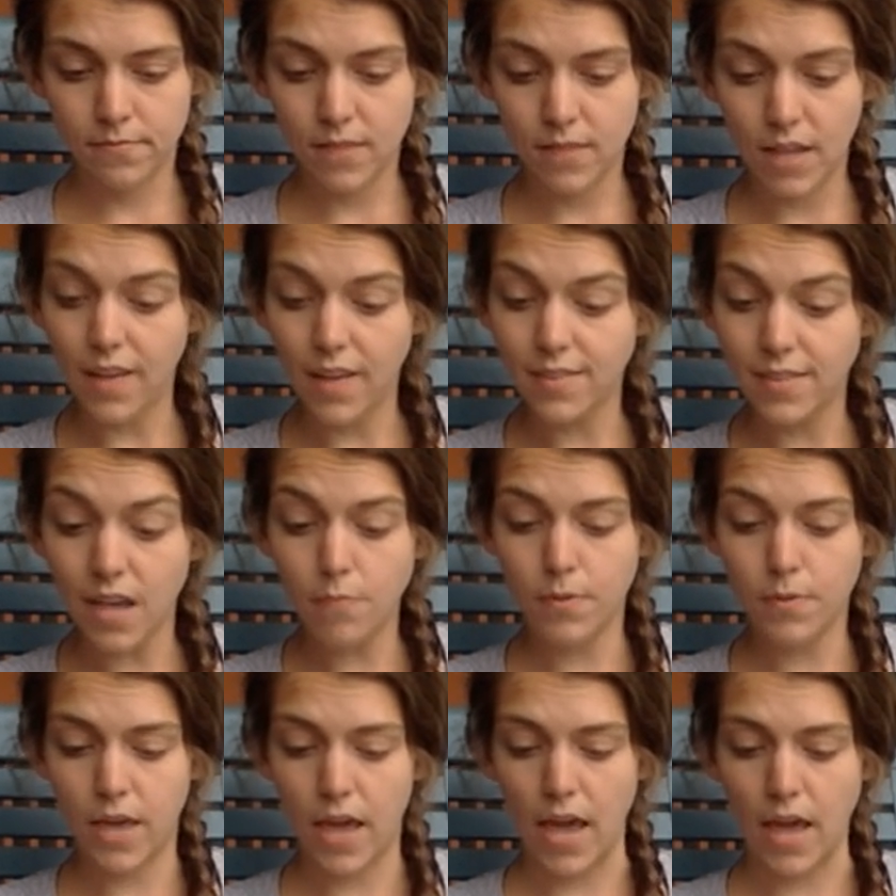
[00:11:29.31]
a
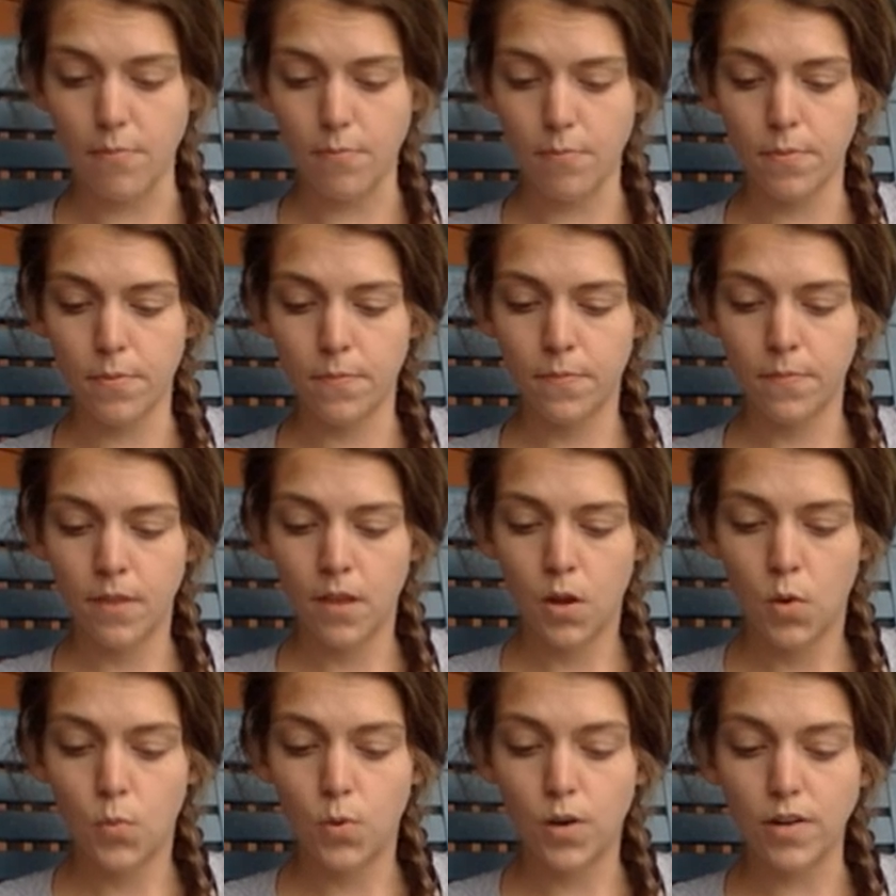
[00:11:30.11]
sub-camp,
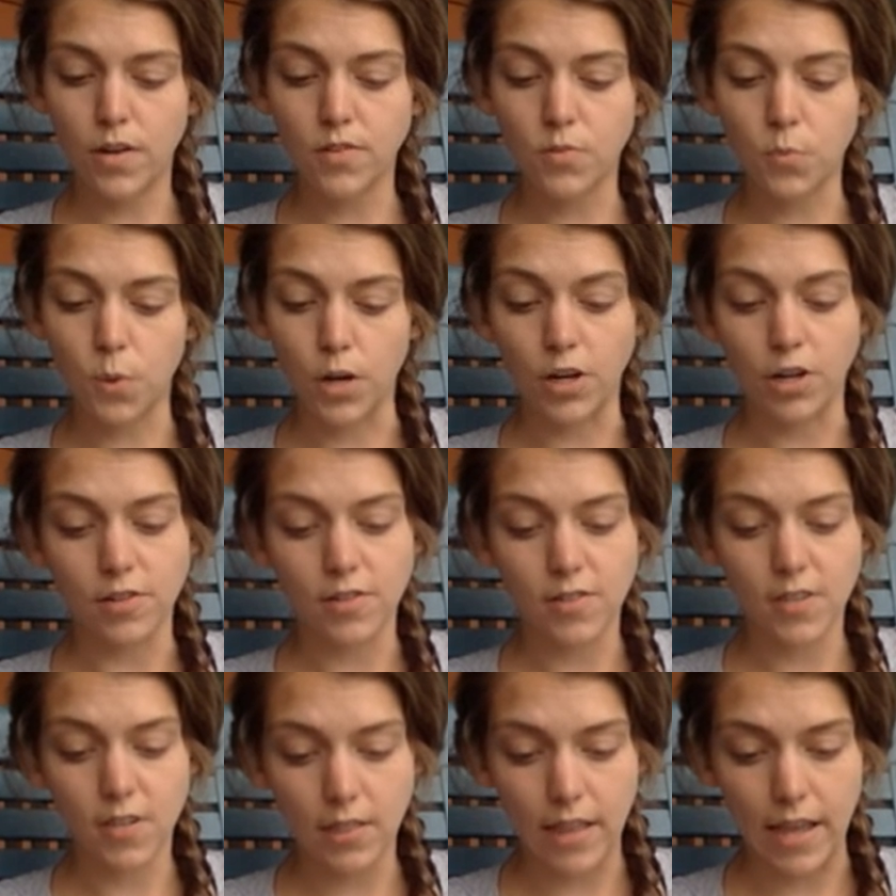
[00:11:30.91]
where his workers
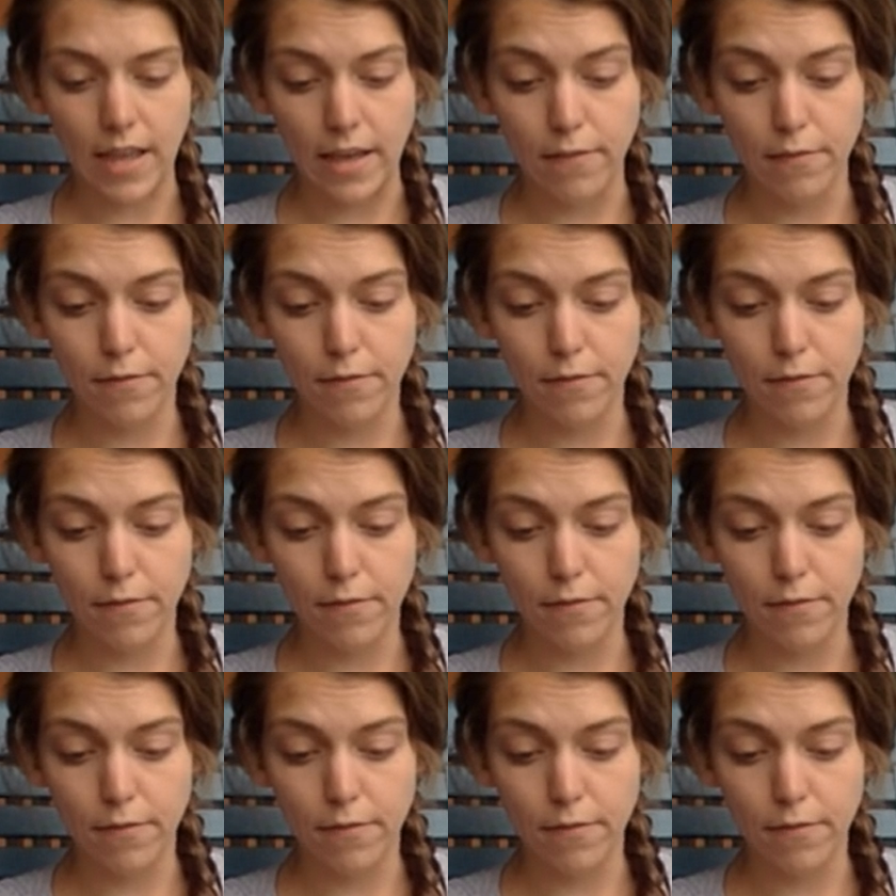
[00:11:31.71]
could live.